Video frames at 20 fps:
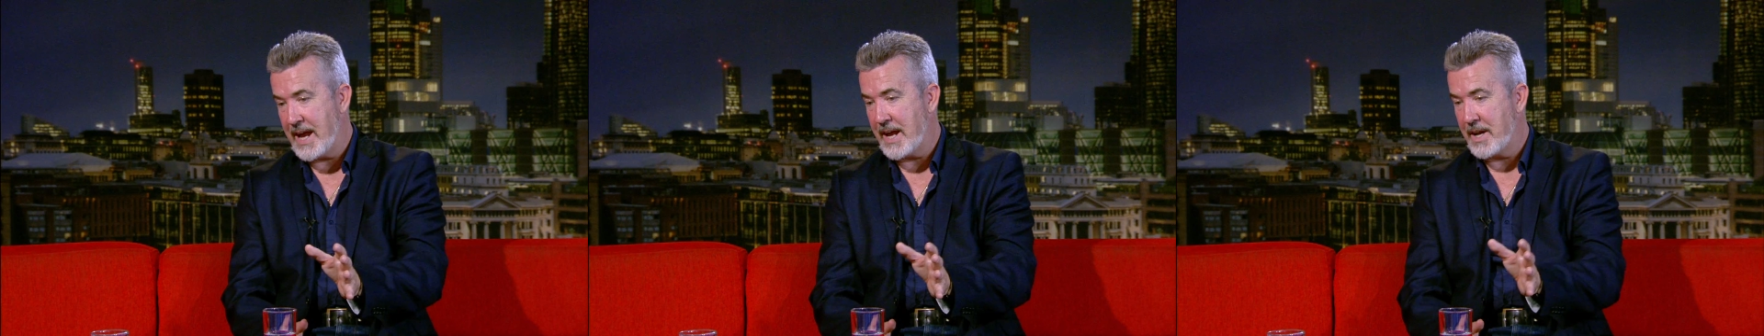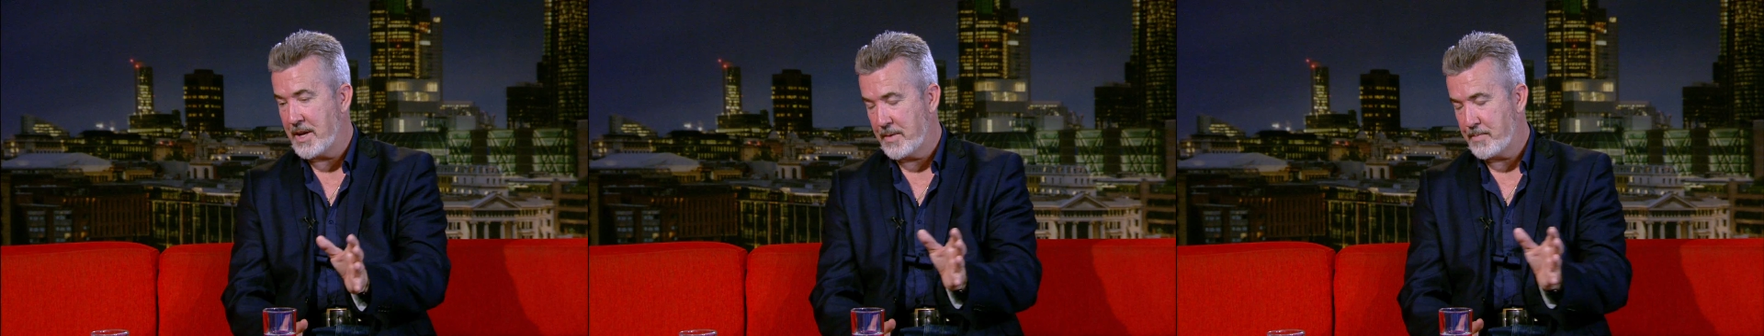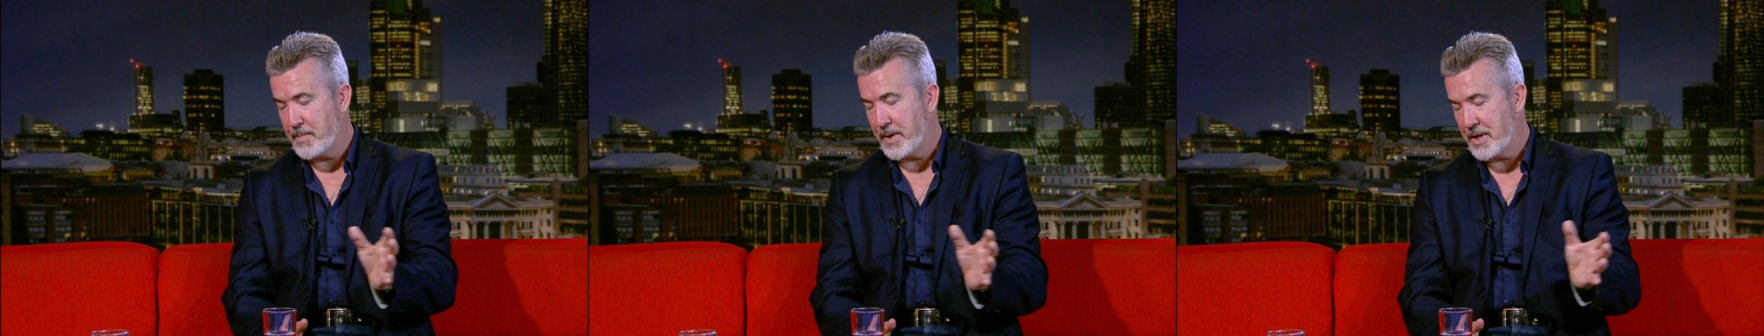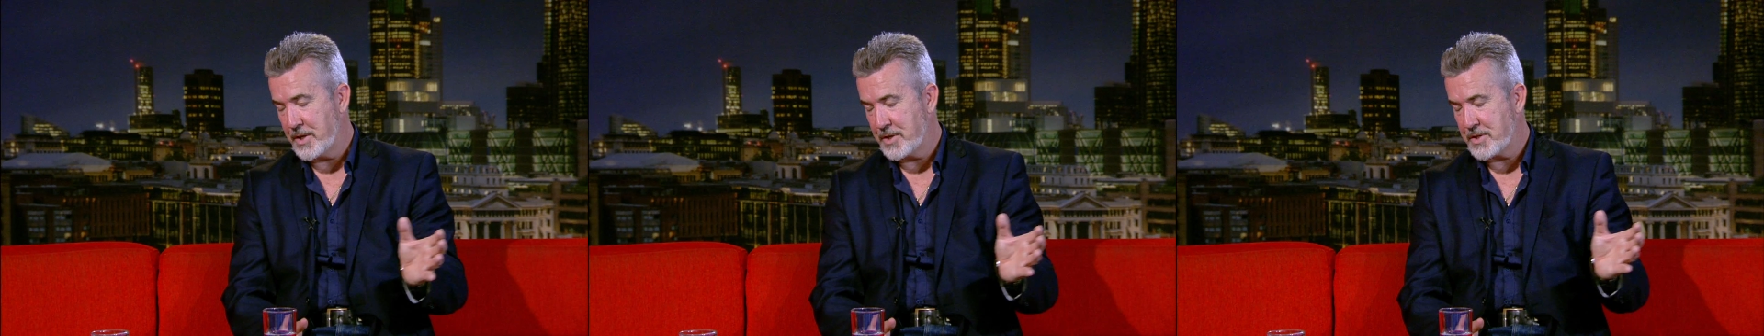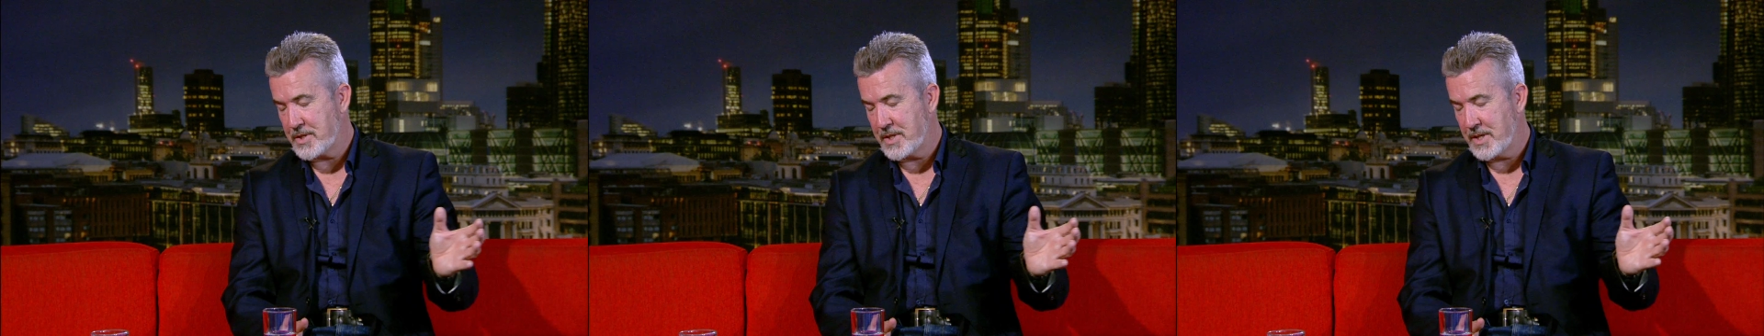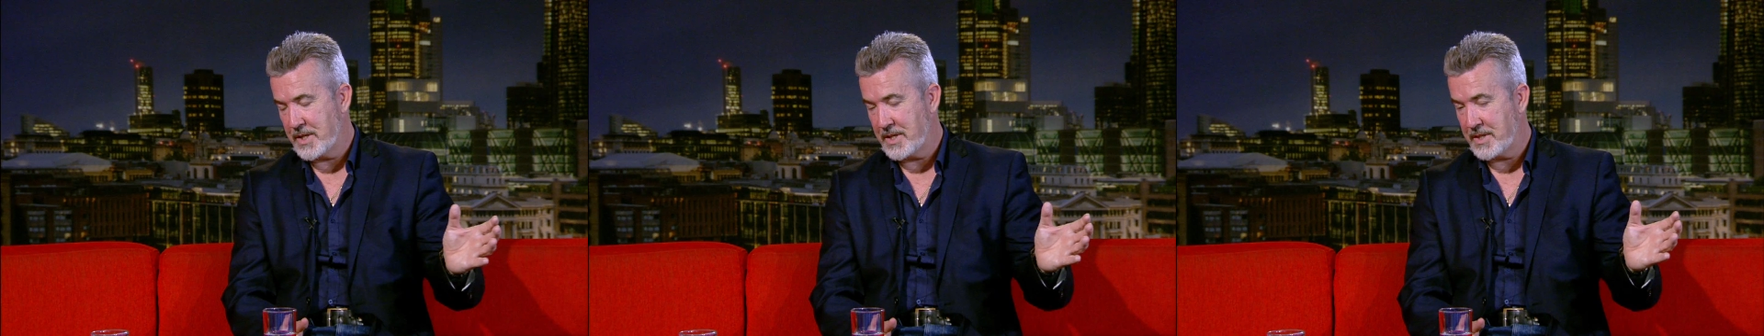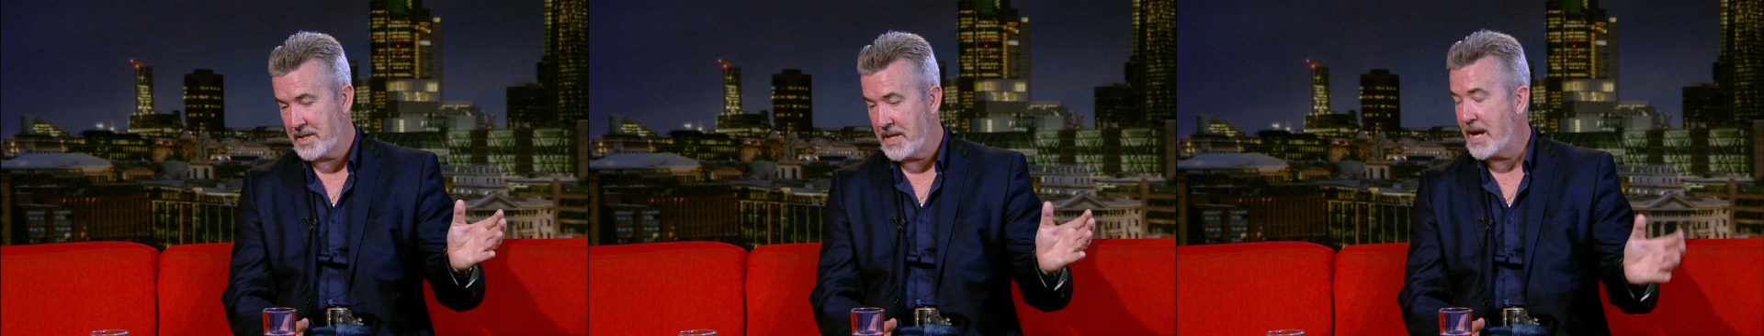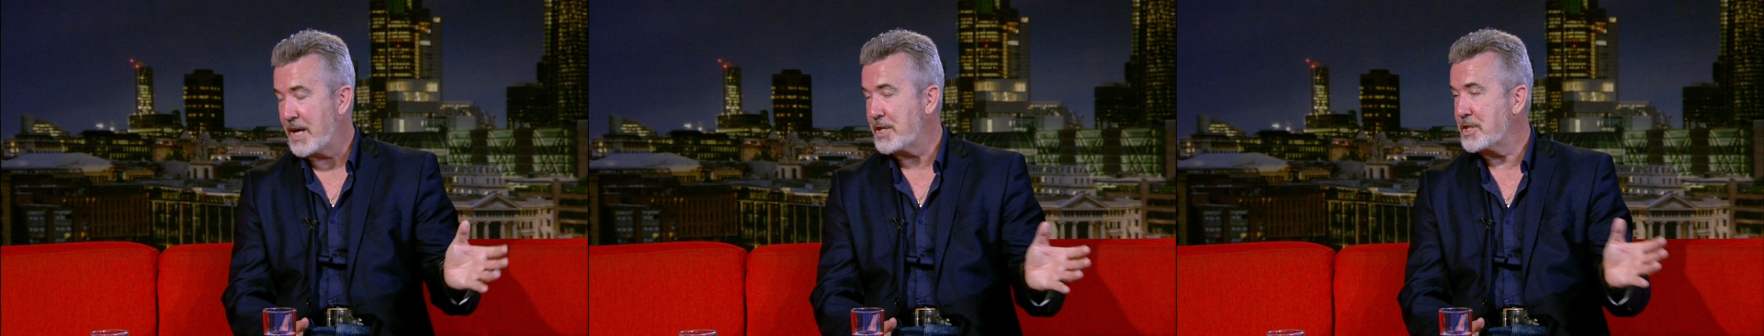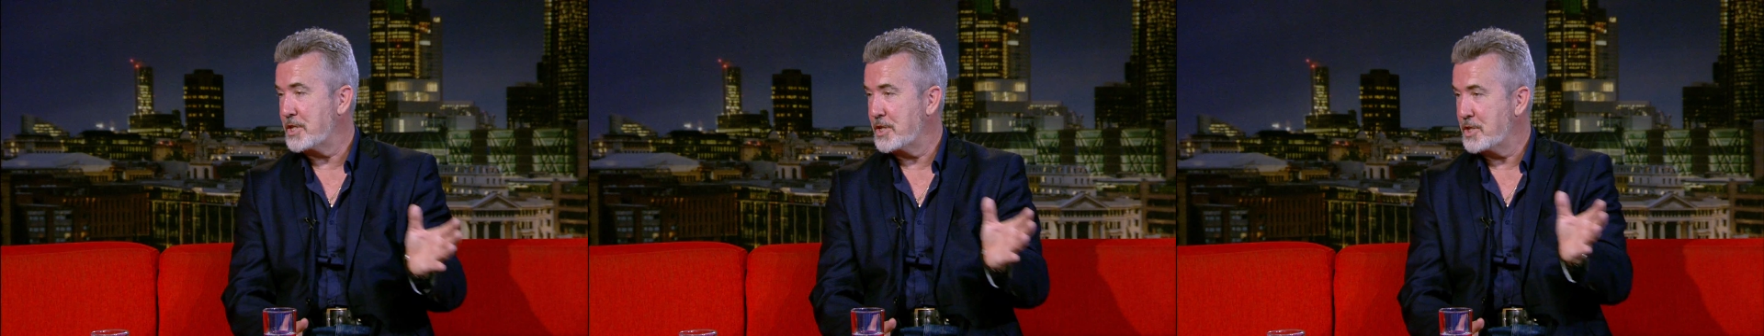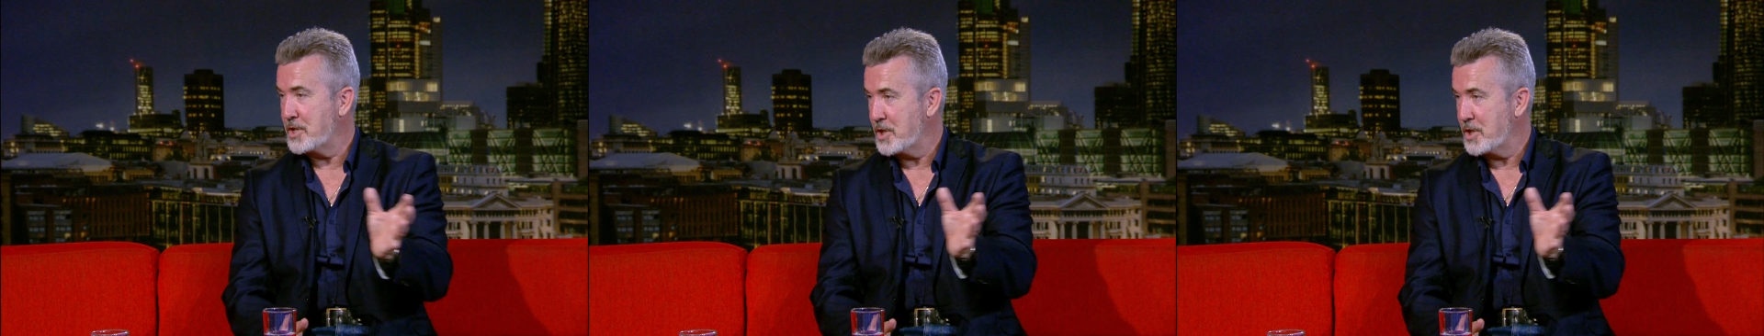end because the usher